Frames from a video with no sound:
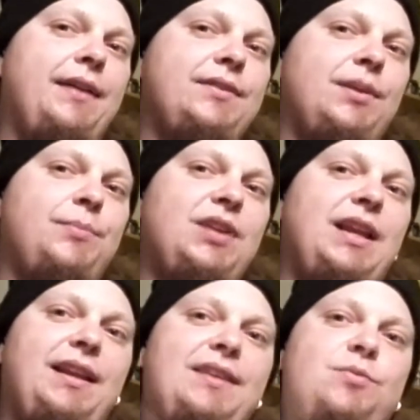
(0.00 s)
a top
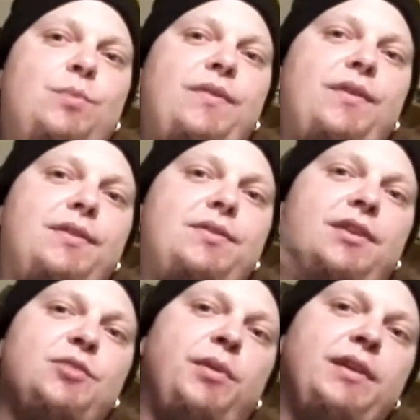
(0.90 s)
10 list with Ozzy
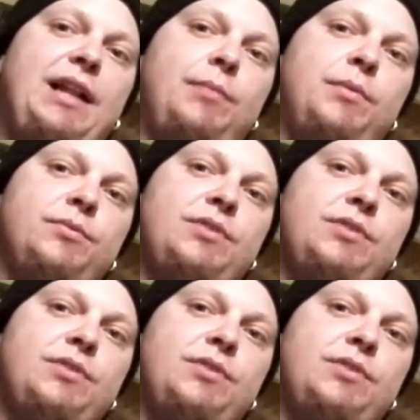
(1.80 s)
Osbourne albums,